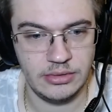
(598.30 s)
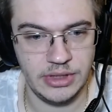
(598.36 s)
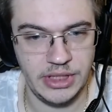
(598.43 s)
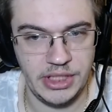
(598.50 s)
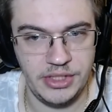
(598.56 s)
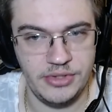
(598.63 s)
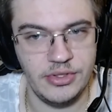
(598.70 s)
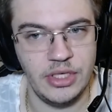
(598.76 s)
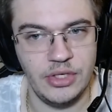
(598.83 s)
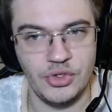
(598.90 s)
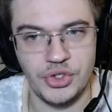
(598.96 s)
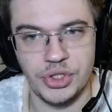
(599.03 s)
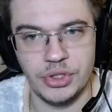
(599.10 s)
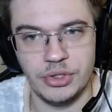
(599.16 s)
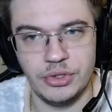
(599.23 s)
any
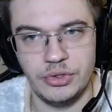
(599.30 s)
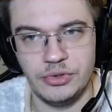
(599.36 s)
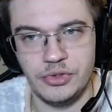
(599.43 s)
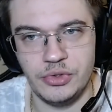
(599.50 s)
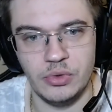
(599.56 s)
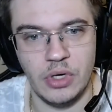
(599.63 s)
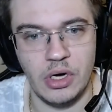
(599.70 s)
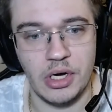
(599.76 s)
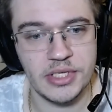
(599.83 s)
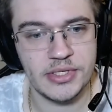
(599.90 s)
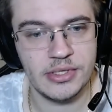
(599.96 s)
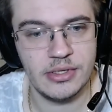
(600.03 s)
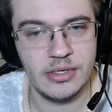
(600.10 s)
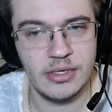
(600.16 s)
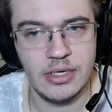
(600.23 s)
danger to
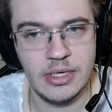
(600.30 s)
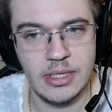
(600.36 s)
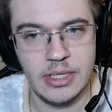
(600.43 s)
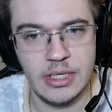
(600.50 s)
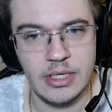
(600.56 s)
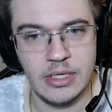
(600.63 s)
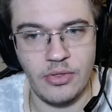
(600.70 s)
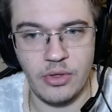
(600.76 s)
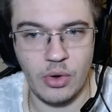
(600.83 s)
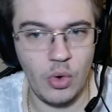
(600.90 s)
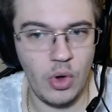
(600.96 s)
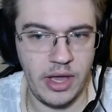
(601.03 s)
us. Though